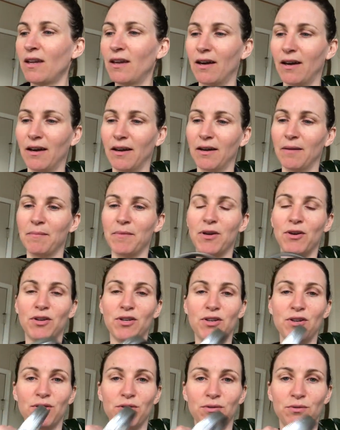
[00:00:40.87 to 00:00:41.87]
You
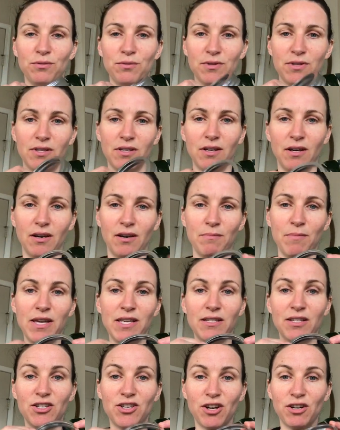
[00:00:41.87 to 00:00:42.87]
could use a
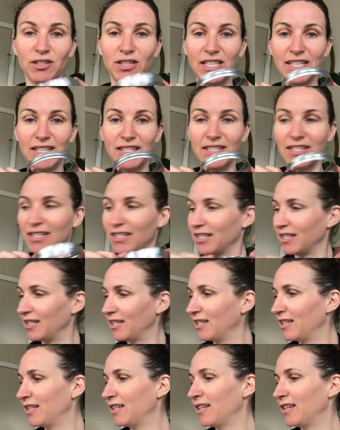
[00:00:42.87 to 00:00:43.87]
mason jar lid,
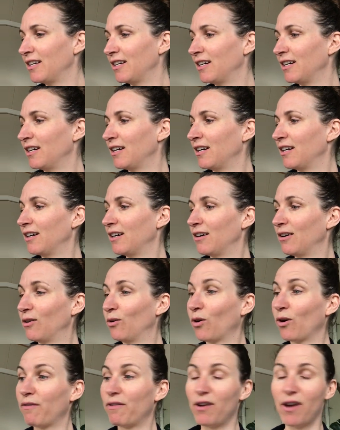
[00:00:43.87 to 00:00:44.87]

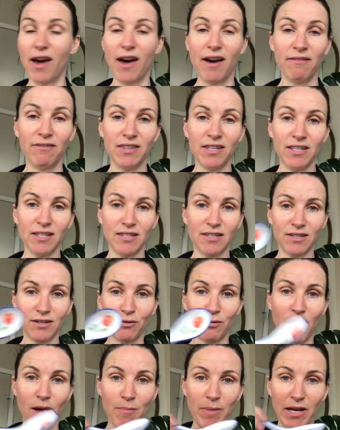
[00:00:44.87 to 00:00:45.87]
or if you have these
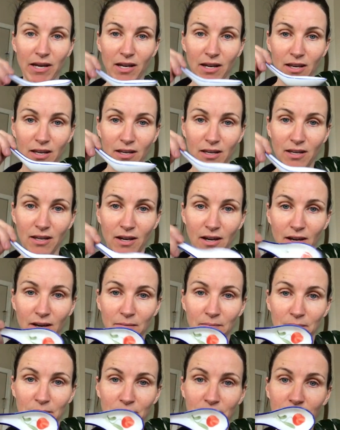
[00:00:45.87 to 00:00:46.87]
ceramic
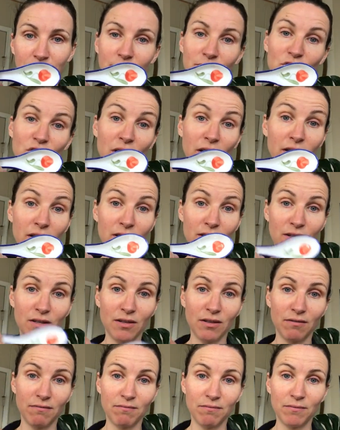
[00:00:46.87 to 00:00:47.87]
Chinese
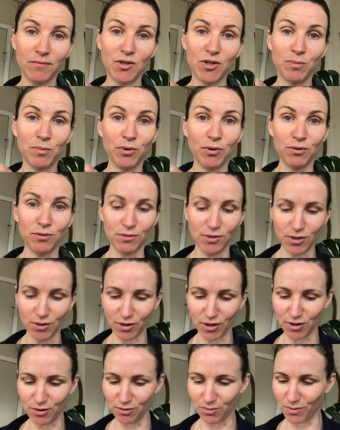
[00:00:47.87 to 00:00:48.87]
spoons, you
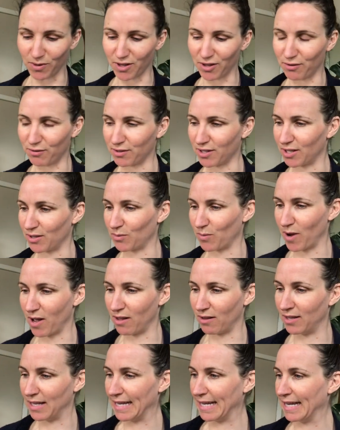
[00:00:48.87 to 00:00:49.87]
could use one of those as
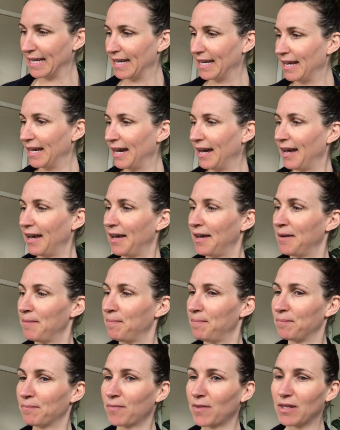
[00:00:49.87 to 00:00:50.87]
well.
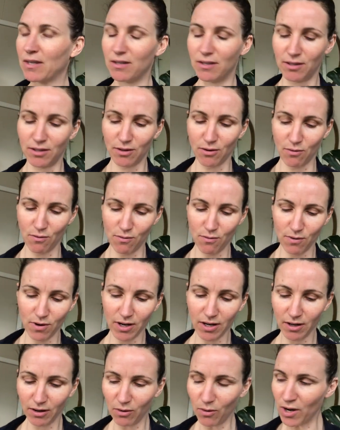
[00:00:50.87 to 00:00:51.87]
So
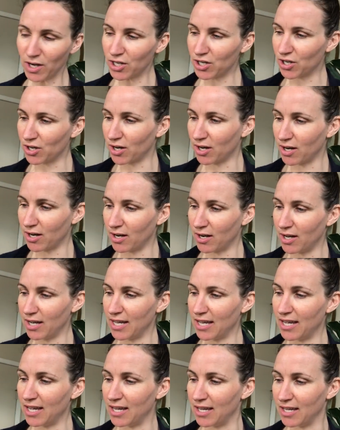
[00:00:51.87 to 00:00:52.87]
Gua Sha
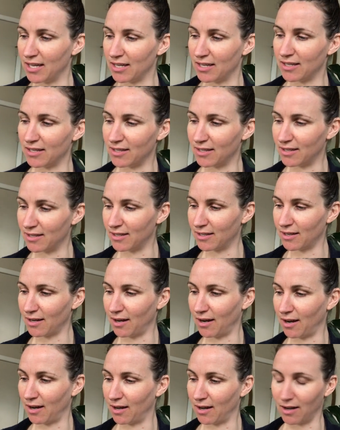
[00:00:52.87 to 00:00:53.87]
is
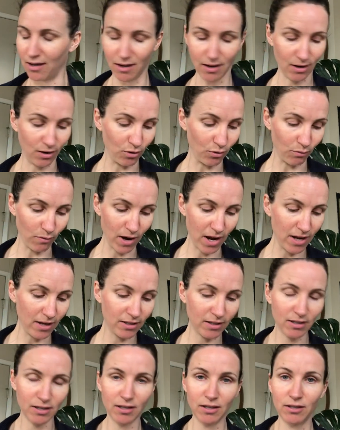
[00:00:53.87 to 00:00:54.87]
a
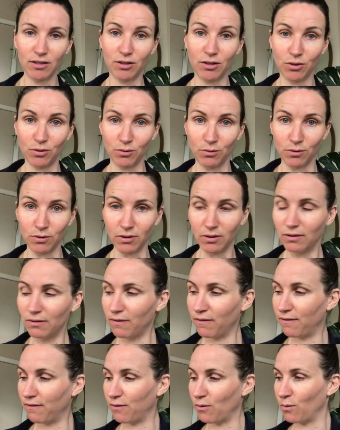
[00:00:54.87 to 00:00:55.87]
great tool
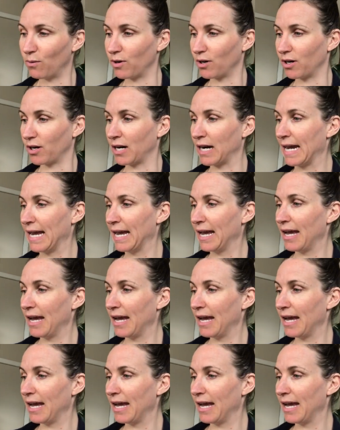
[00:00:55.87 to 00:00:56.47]
for